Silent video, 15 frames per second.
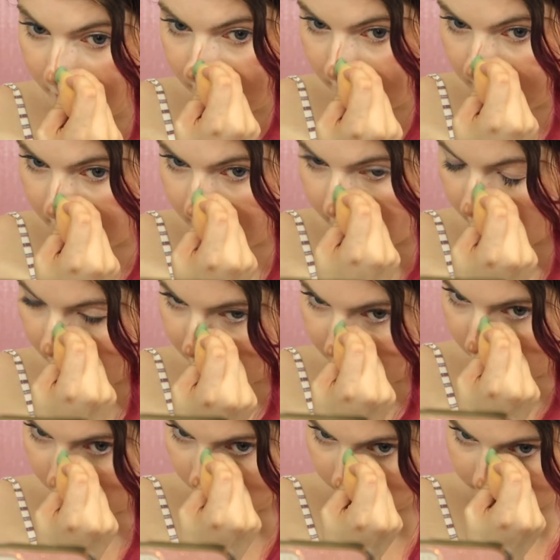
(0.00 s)
some
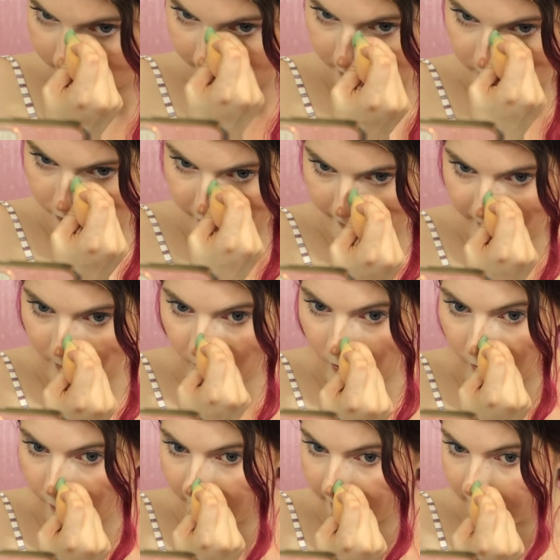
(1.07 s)
content. So I'm
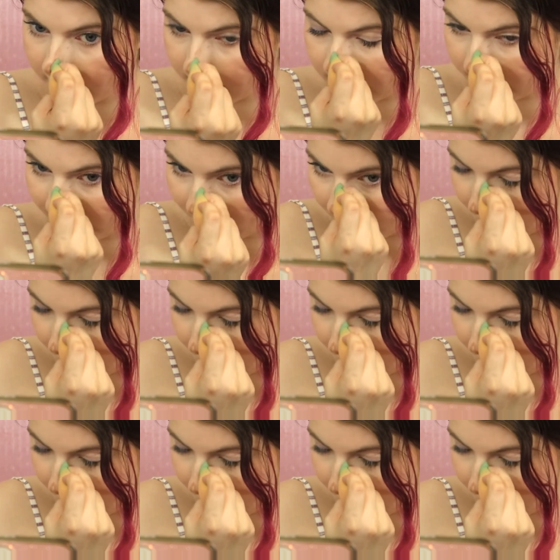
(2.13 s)
always